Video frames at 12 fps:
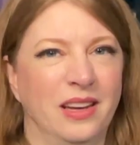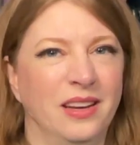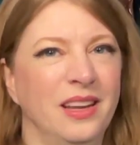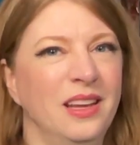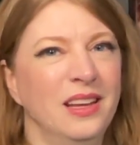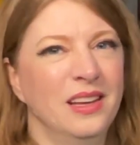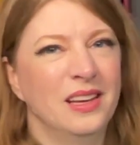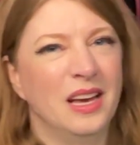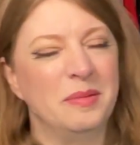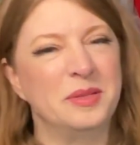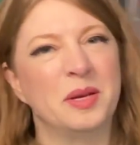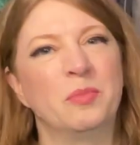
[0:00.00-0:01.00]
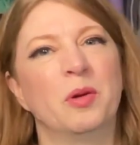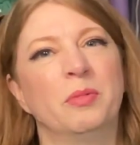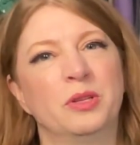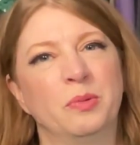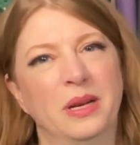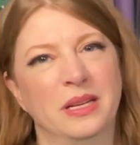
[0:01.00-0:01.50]
and I'm somewhere
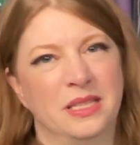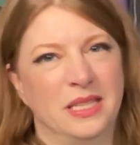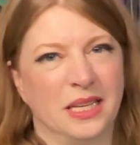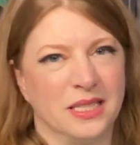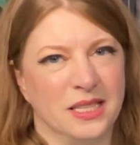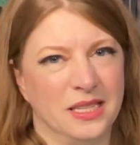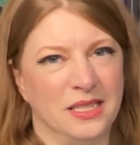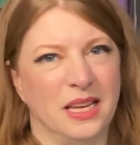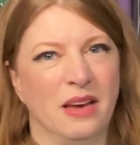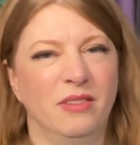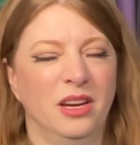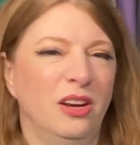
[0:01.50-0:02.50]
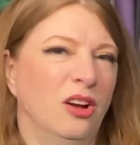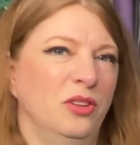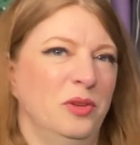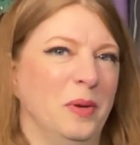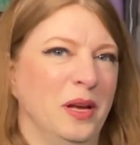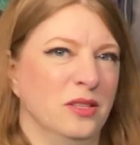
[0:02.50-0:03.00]
between a 6 and a 7. It all
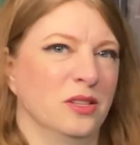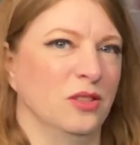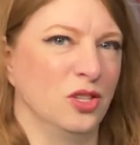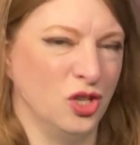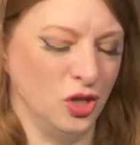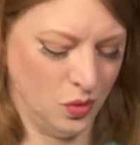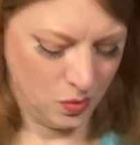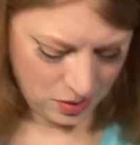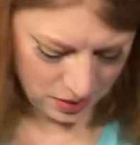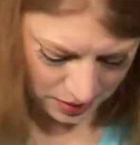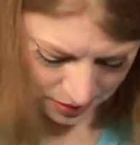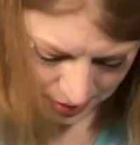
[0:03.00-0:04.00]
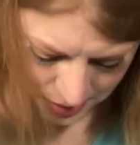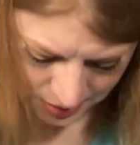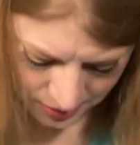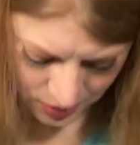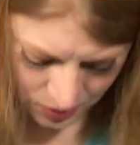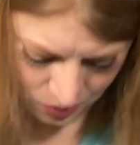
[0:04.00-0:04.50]
depends on the shoe.
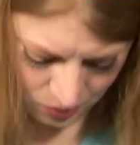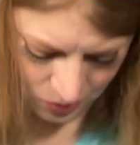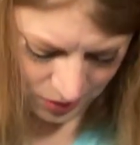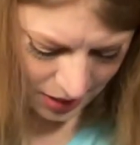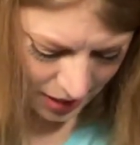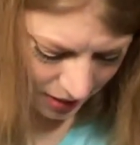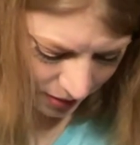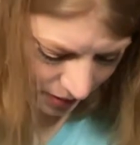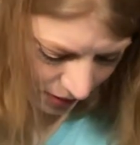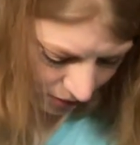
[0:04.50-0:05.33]
So yeah,